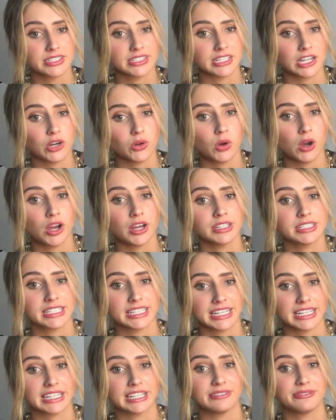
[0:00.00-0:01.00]
The Jets go
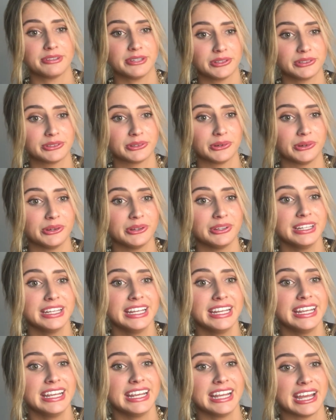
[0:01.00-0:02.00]
on to kick a field
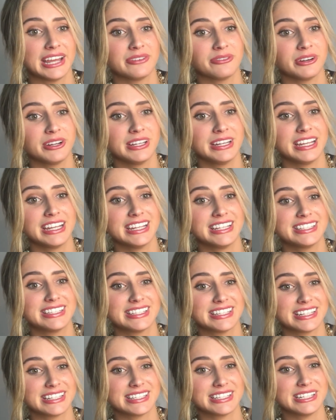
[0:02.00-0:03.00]
goal and run
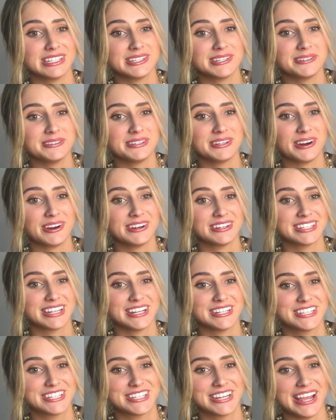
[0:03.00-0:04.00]
a
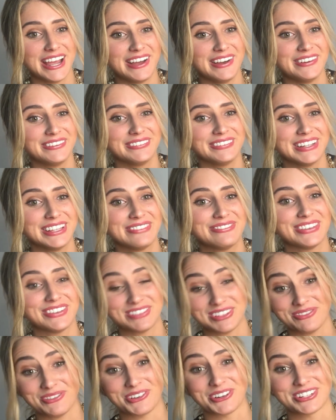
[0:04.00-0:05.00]
62-yard touchdown
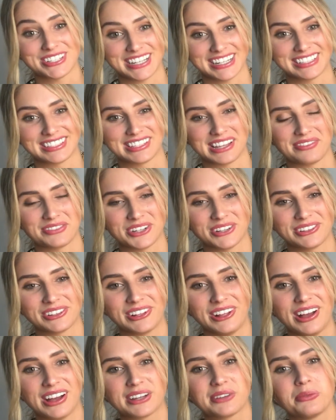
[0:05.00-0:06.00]
with 54 seconds
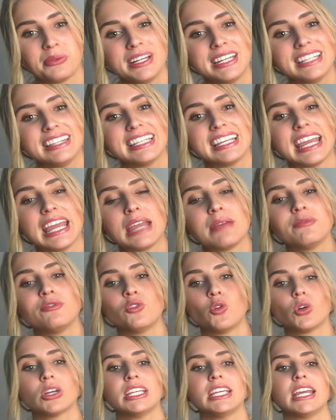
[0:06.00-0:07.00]
left on the clock, winning the
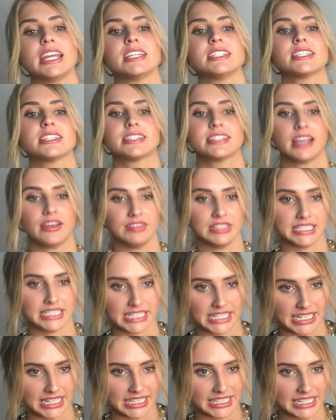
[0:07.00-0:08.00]
game
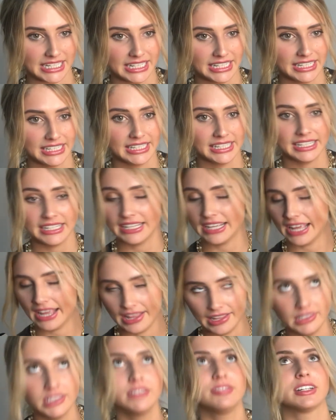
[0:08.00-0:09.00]
48-17.
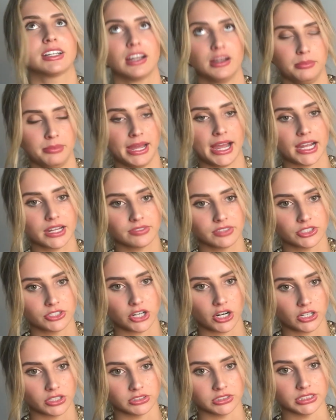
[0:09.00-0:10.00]
Hell of a
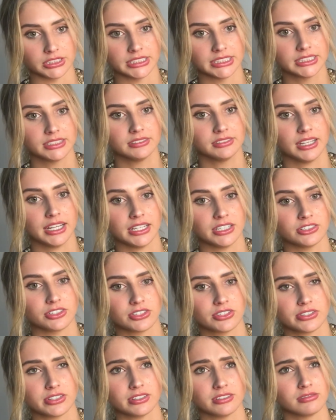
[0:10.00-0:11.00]
comeback for Darnold
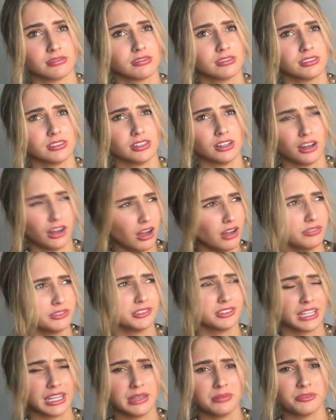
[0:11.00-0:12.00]
and just an
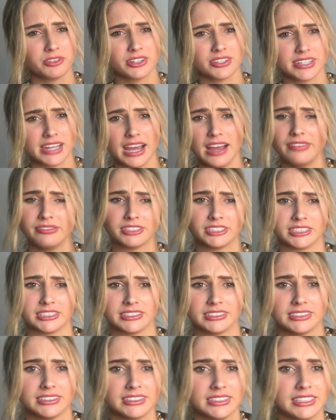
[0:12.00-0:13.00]
awful game for
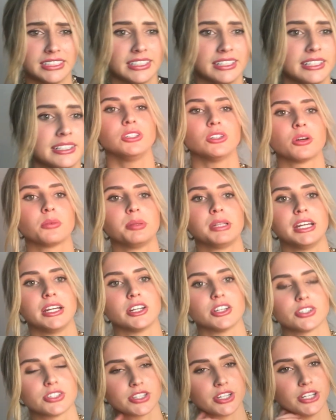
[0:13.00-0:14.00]
Stafford. So
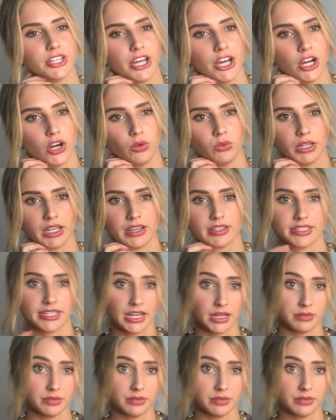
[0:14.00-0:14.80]
your players to know,